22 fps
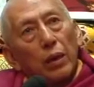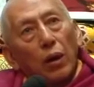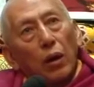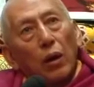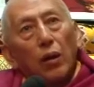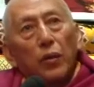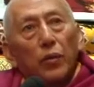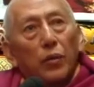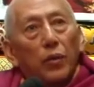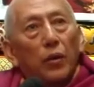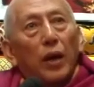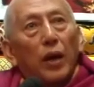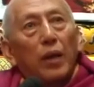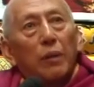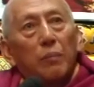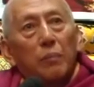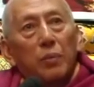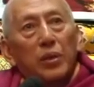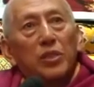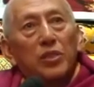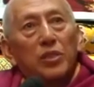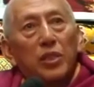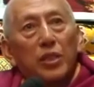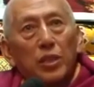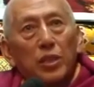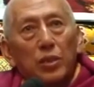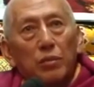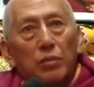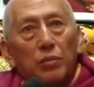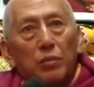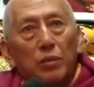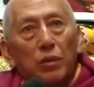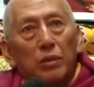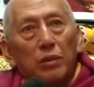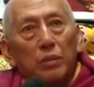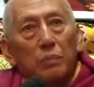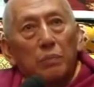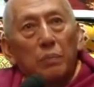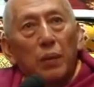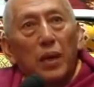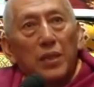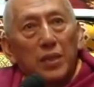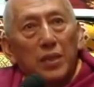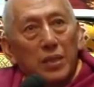although I personally do not
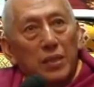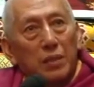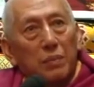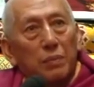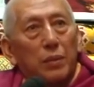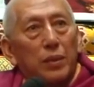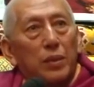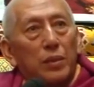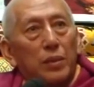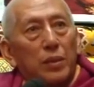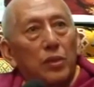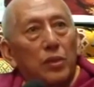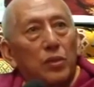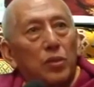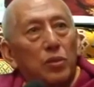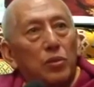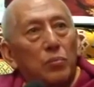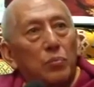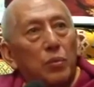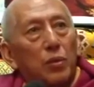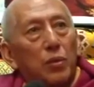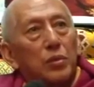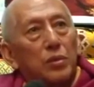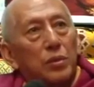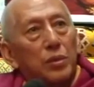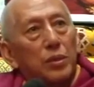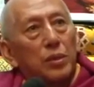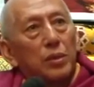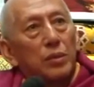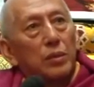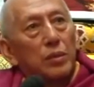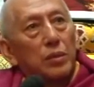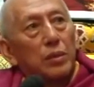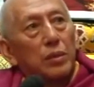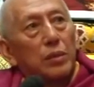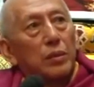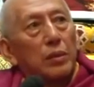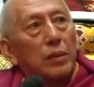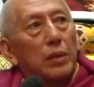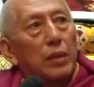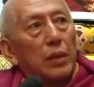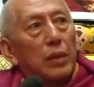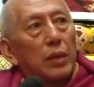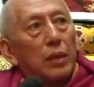participate in this process,
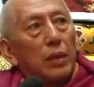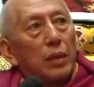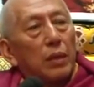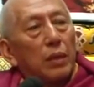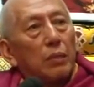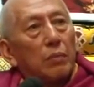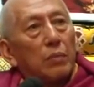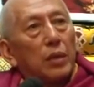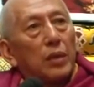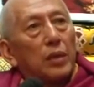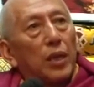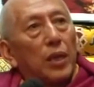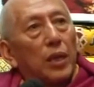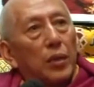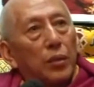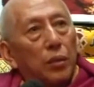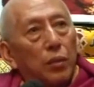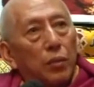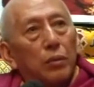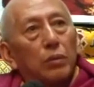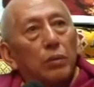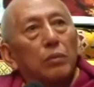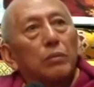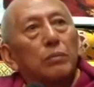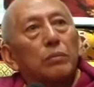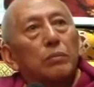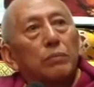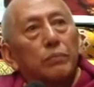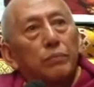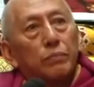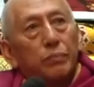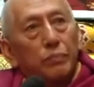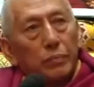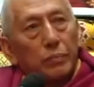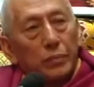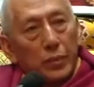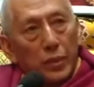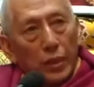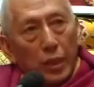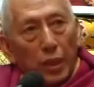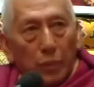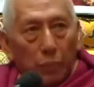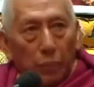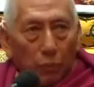but I know
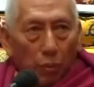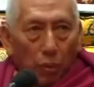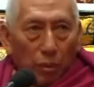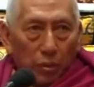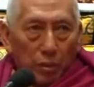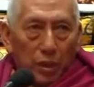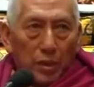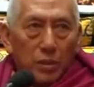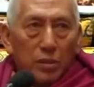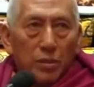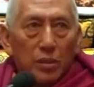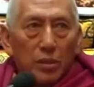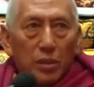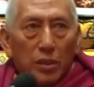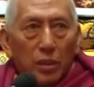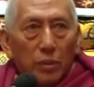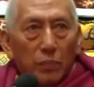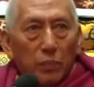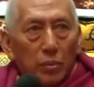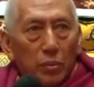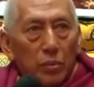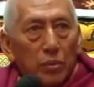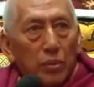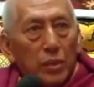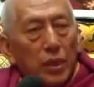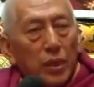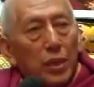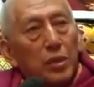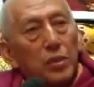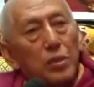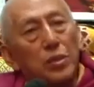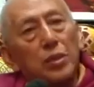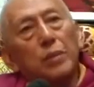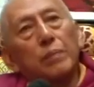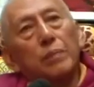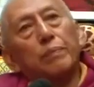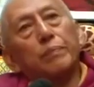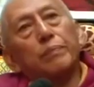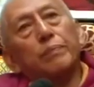the importance and the progress.